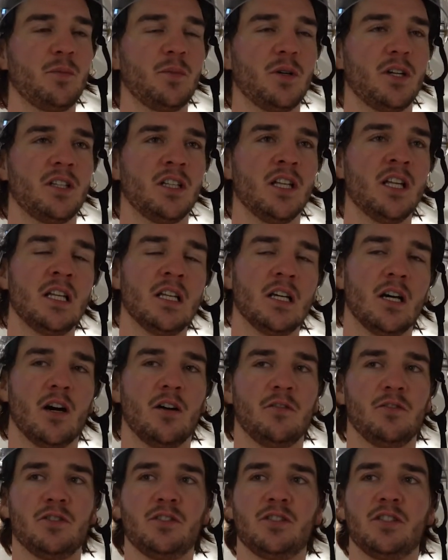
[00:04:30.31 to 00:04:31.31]
But
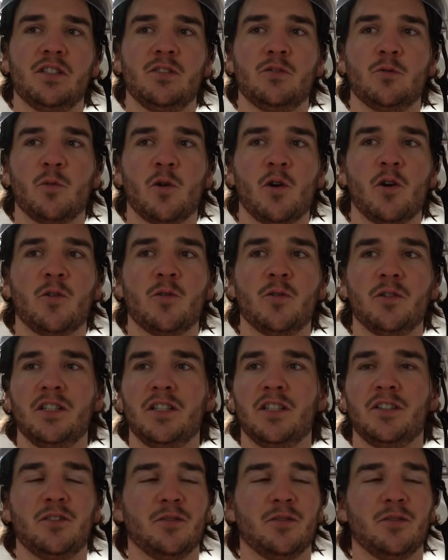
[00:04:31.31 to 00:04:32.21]
obviously tomorrow we need